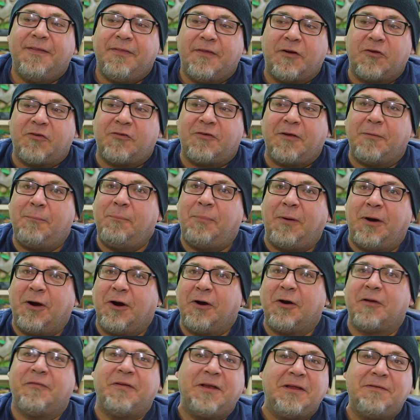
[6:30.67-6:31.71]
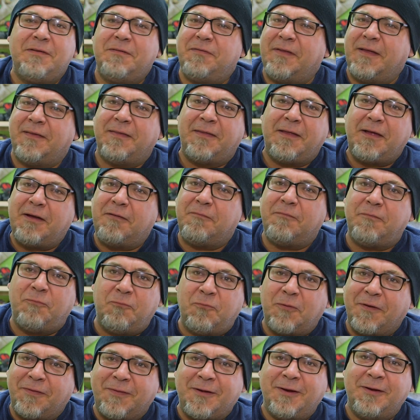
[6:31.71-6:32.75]
there's some part of it, even if they
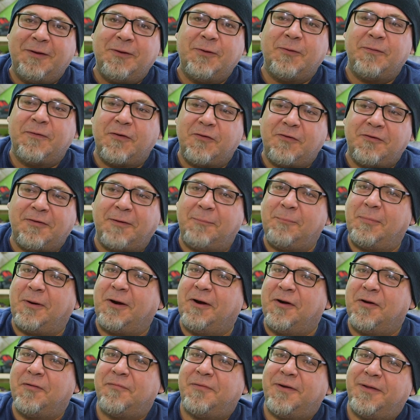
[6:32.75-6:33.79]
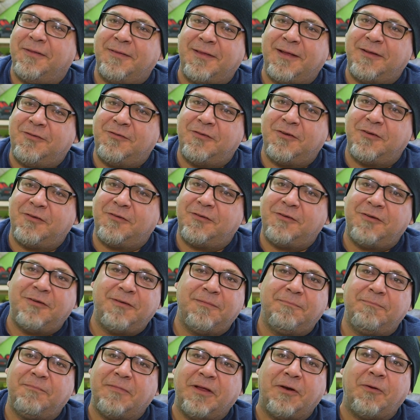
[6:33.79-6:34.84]
love what they do, there's some part of it that just,
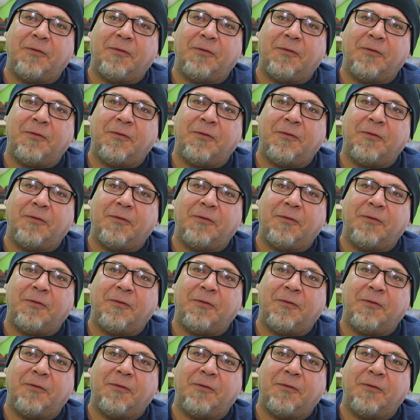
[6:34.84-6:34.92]
they